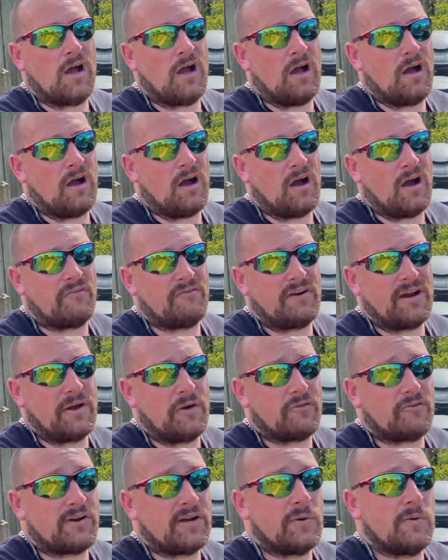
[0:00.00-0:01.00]
half an hour,
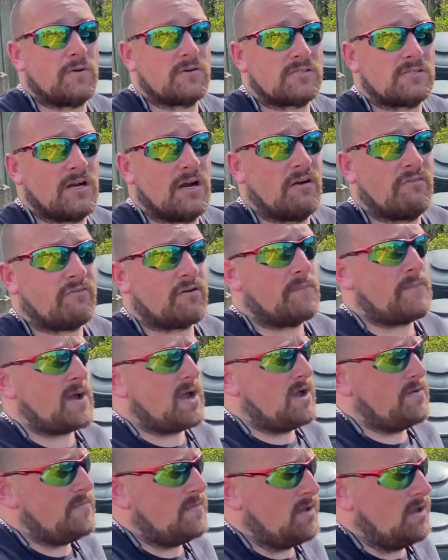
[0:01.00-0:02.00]
3/4 an hour from
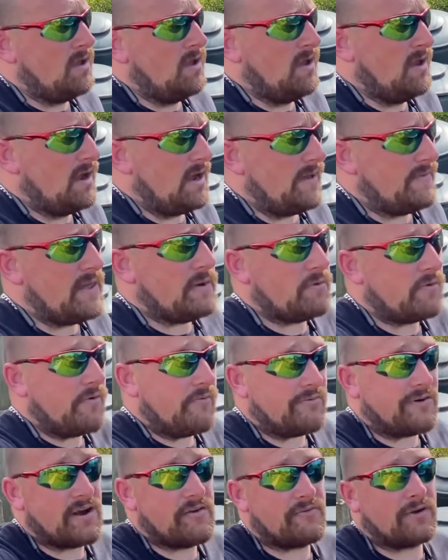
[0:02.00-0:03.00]
home, and they were
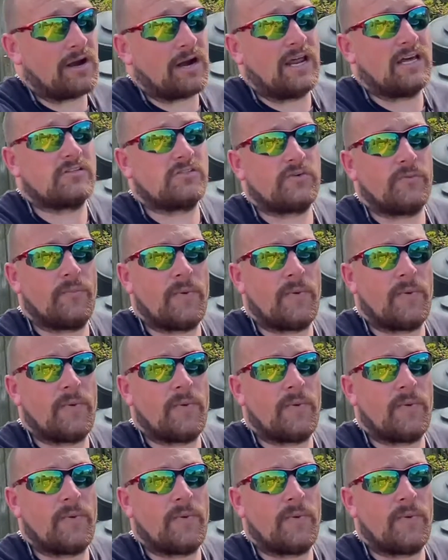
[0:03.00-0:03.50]
free for collection.